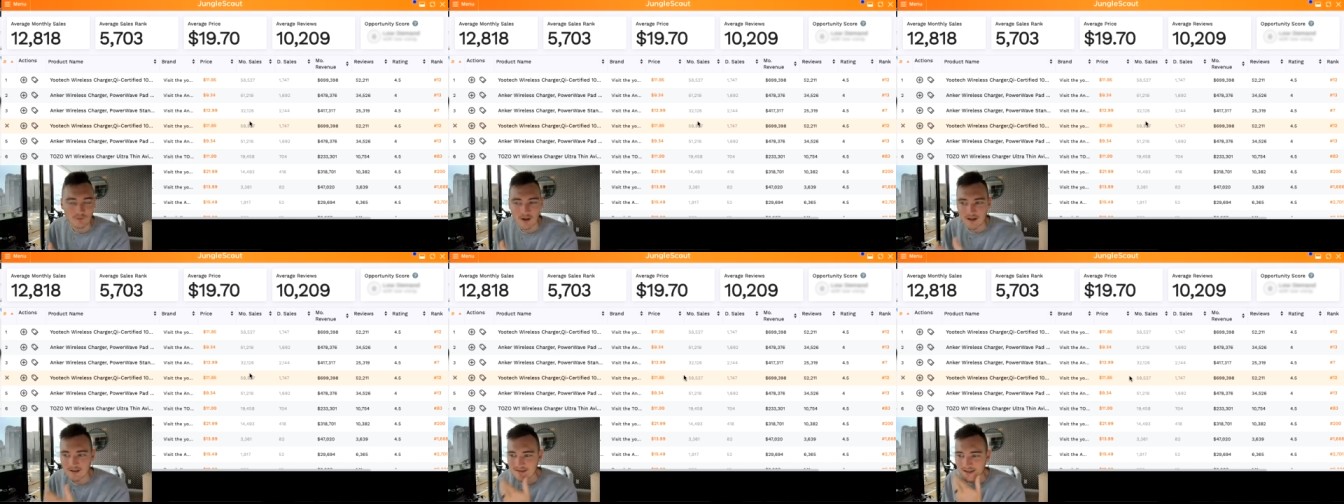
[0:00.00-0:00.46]

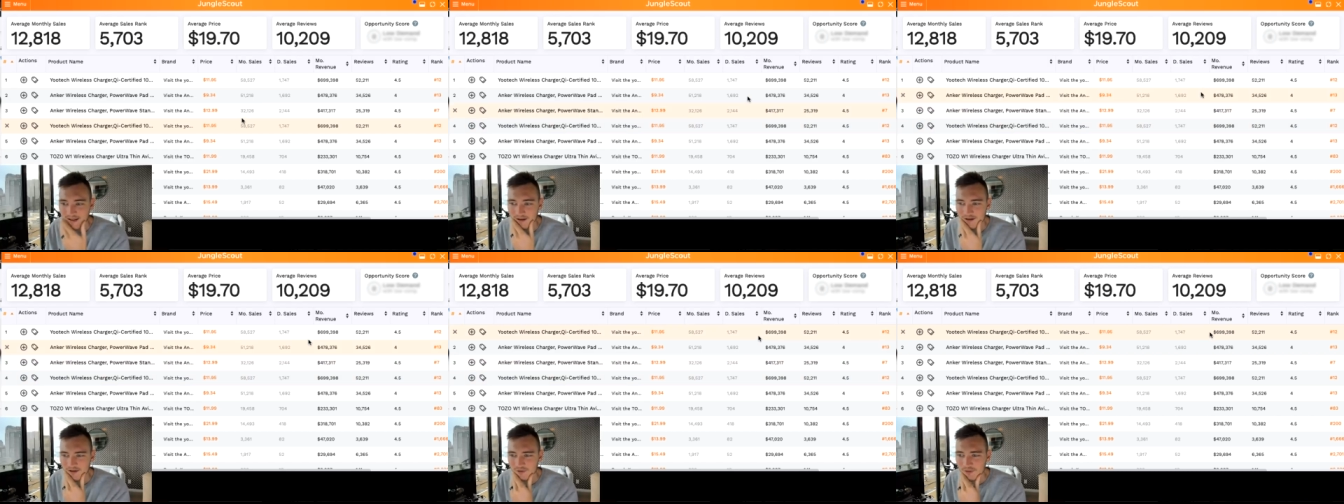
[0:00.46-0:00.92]
right? It's like,
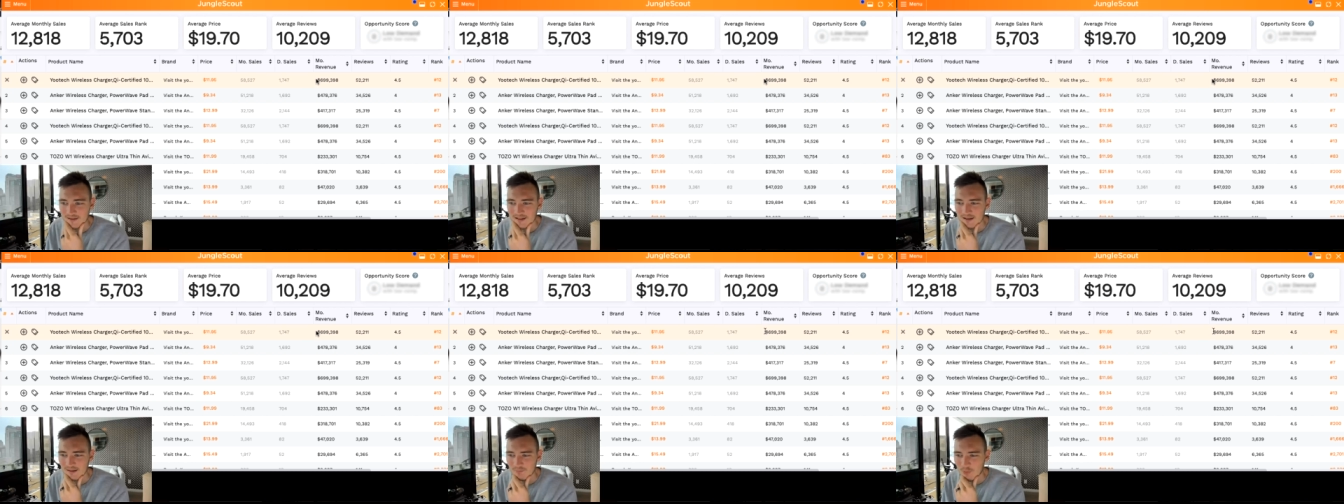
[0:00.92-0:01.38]
oh, is
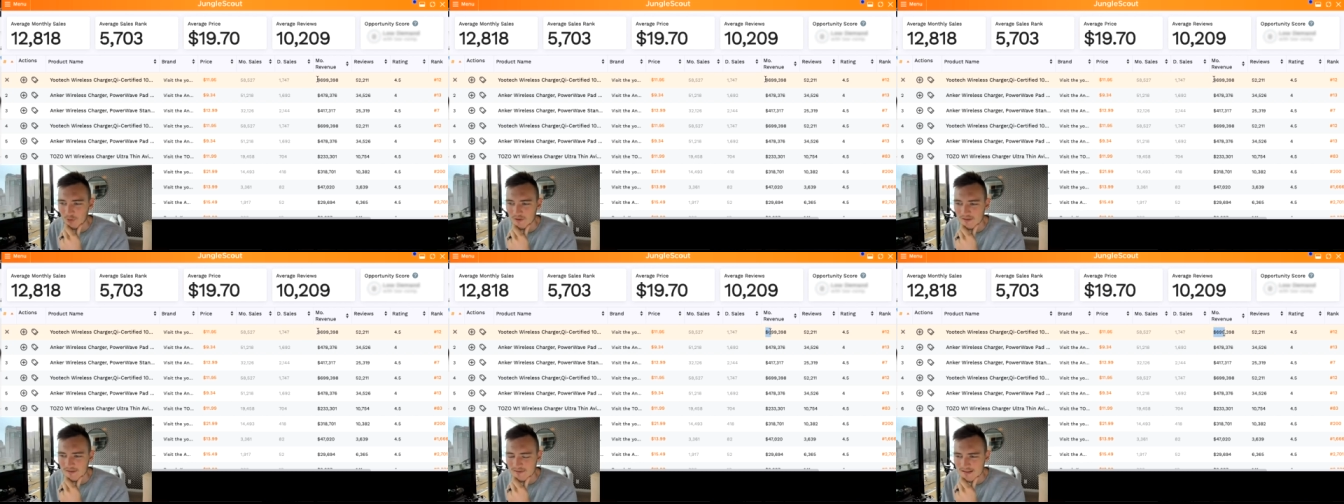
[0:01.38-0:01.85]
it
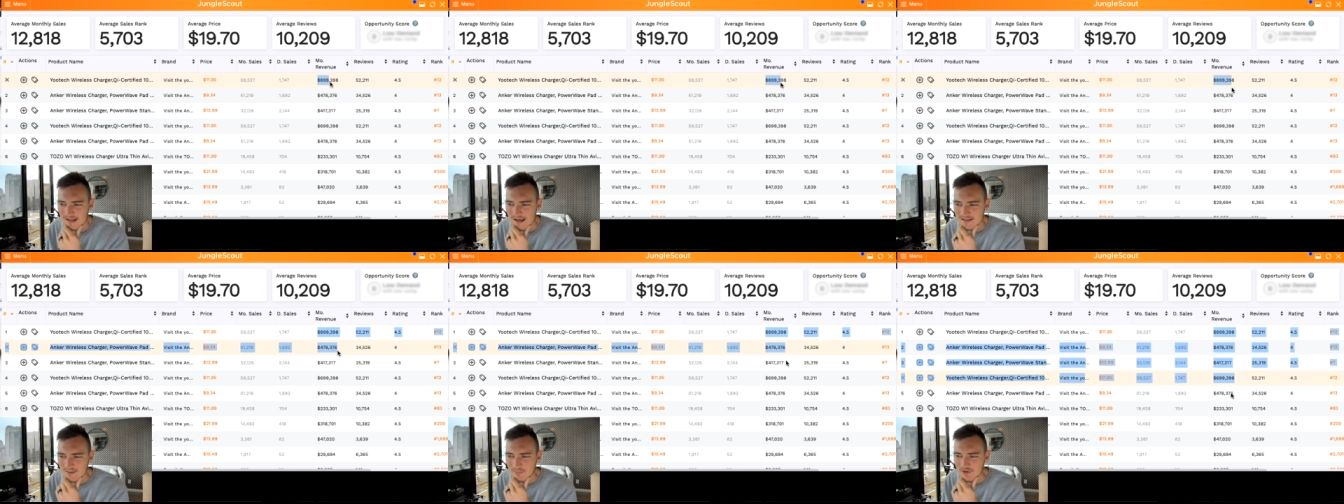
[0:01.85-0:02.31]
important that this
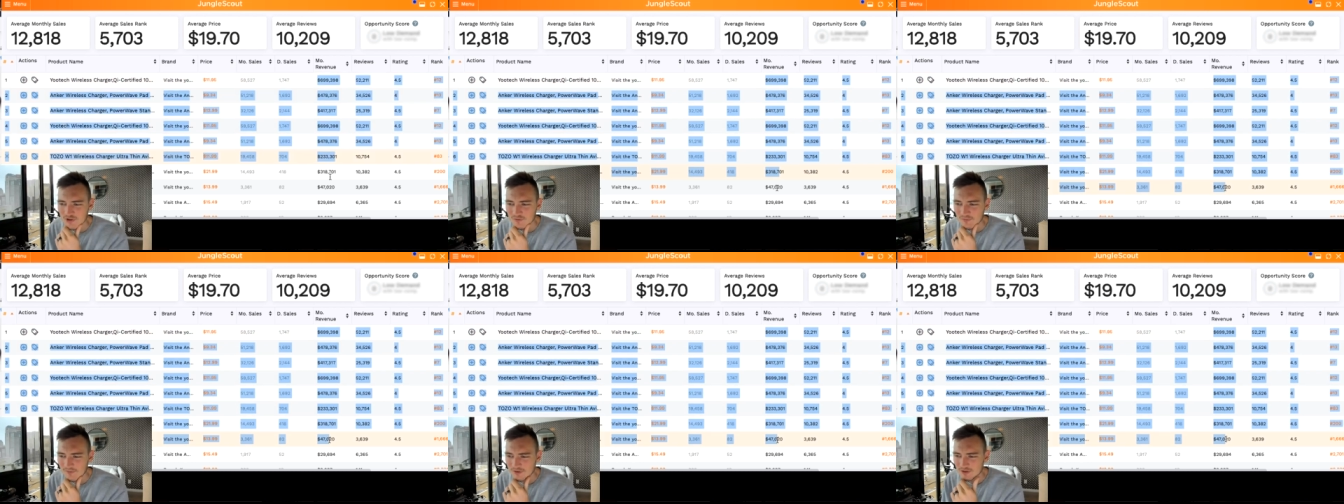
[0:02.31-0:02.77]
has a bunch
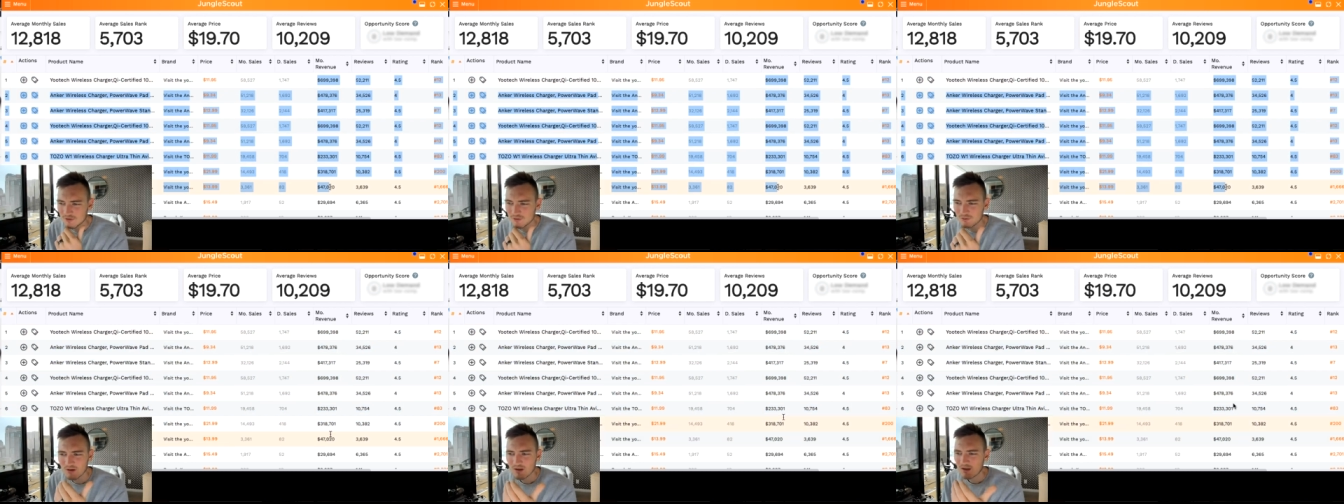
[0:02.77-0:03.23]
of
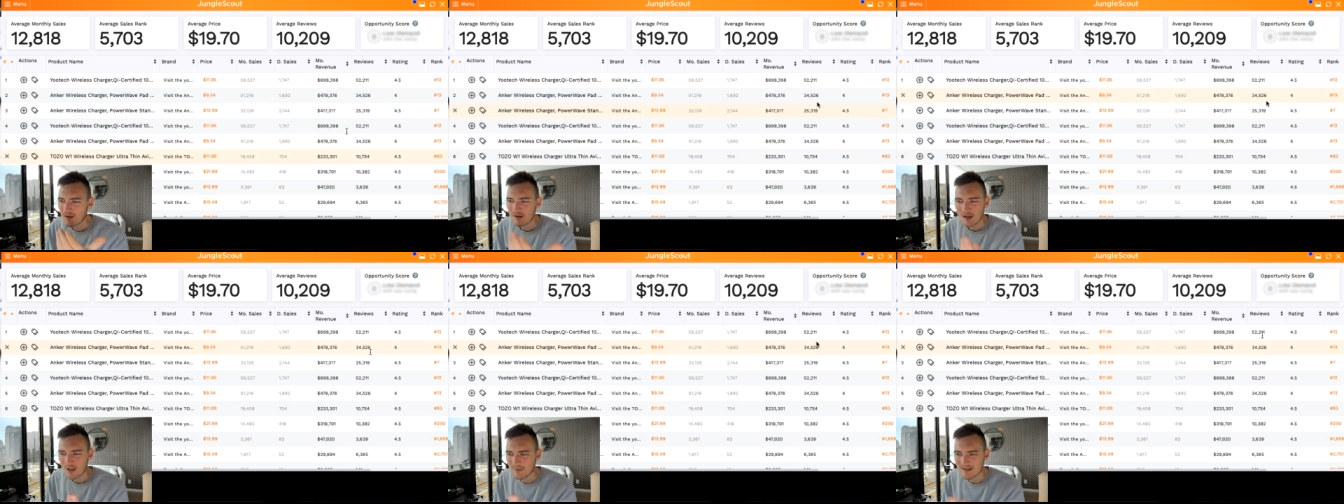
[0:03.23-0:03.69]
revenue?
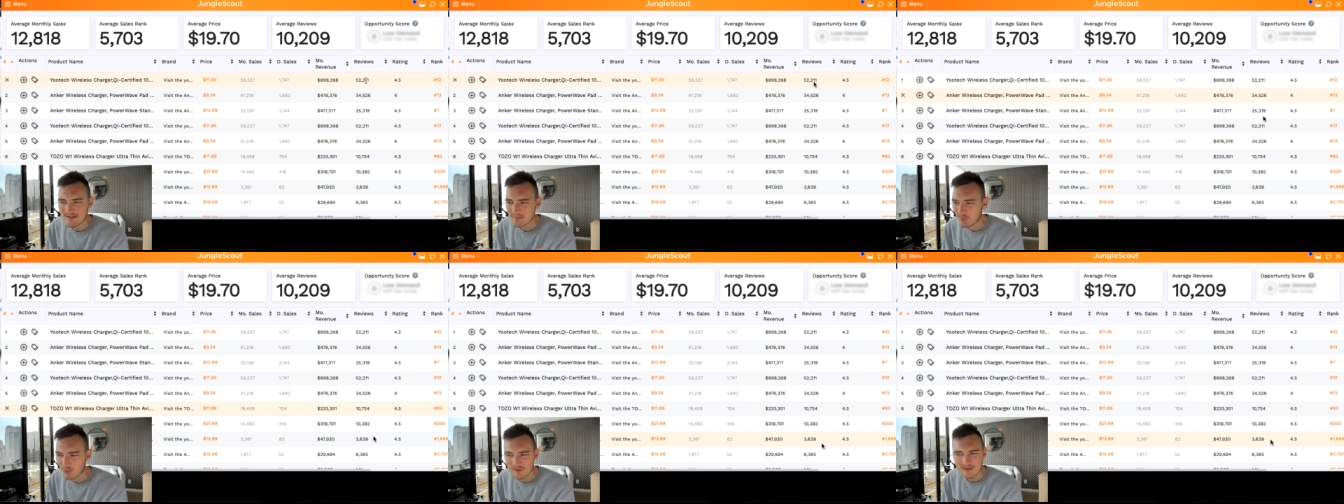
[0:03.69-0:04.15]
I mean, is it
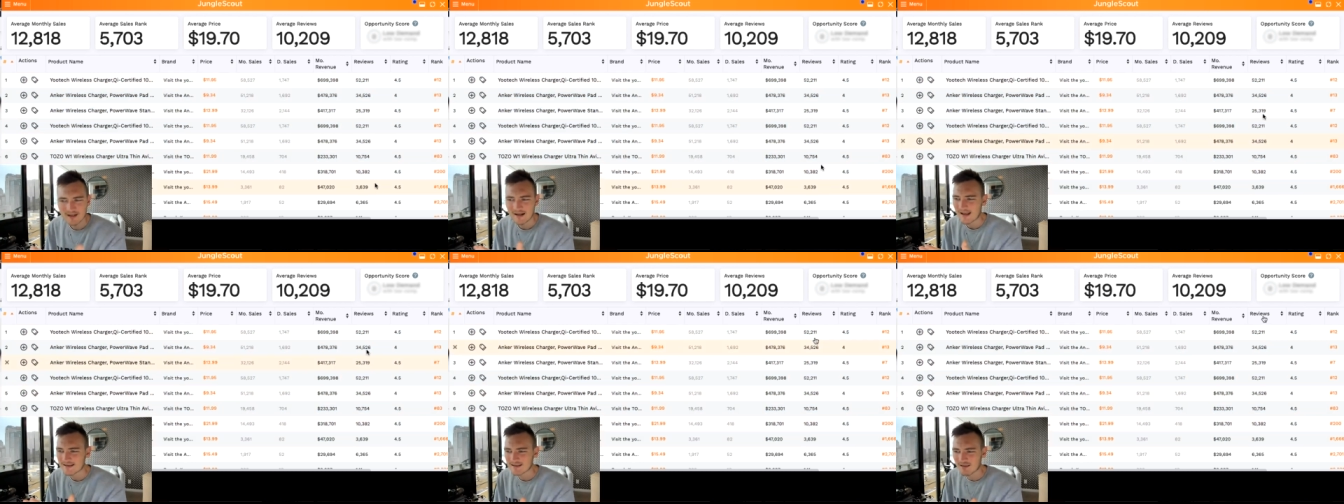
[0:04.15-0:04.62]
important that it
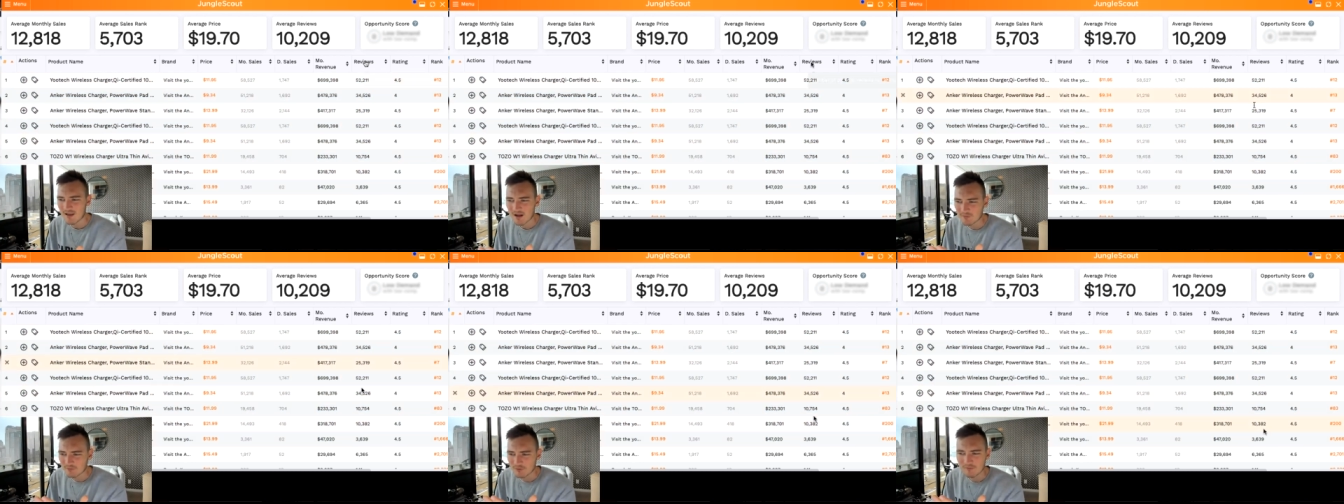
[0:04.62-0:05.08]
has a lot
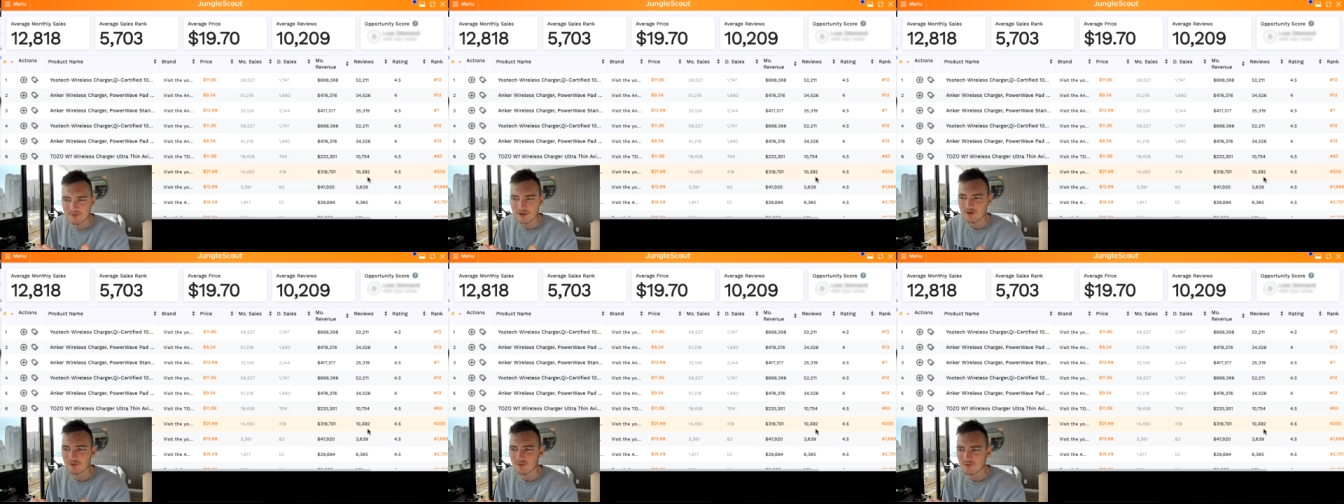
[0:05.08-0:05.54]
of
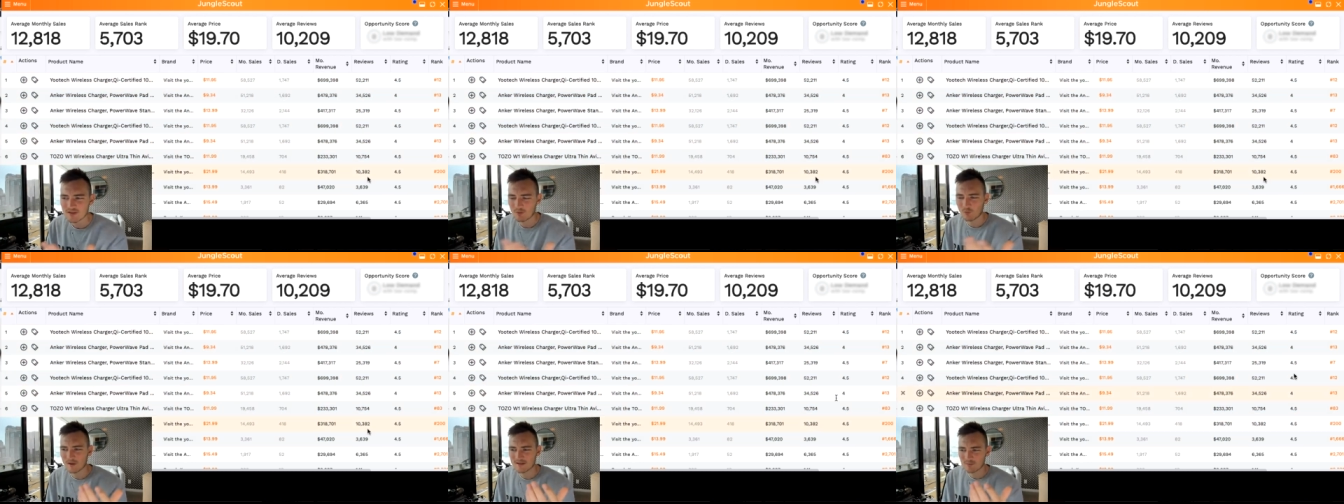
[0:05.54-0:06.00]
reviews?
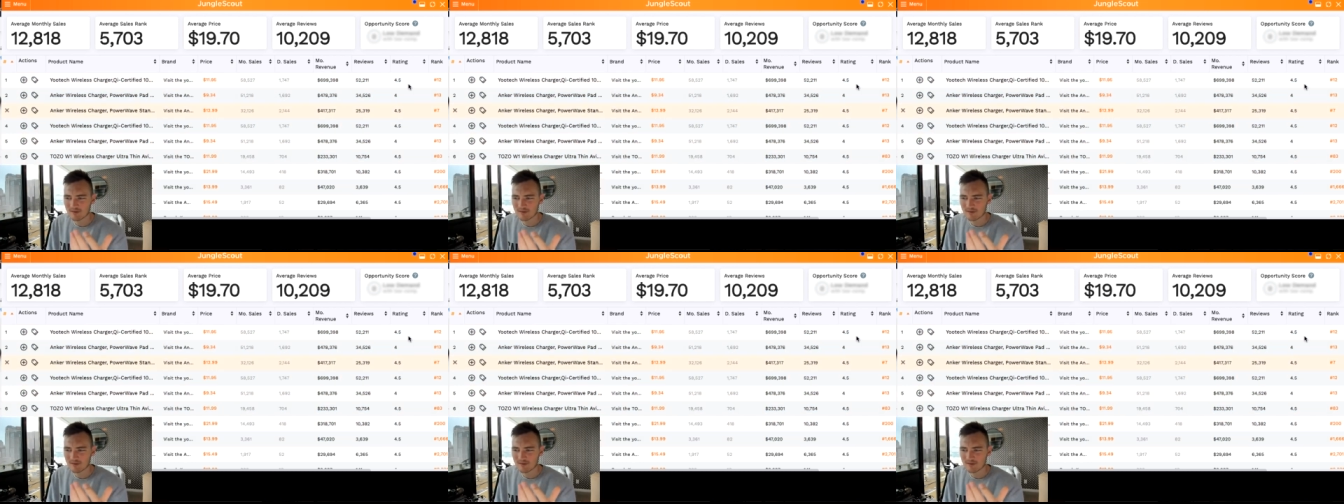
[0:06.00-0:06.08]
What's with